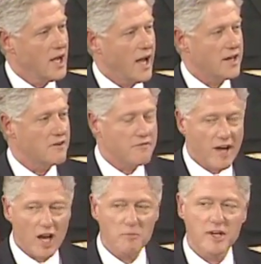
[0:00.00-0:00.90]
and
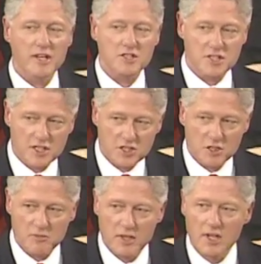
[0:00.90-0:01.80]
developing a
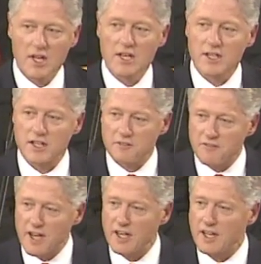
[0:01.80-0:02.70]
system to
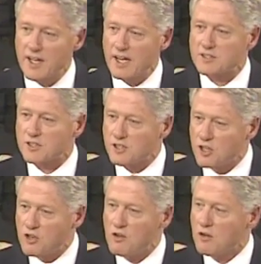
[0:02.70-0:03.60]
defend against new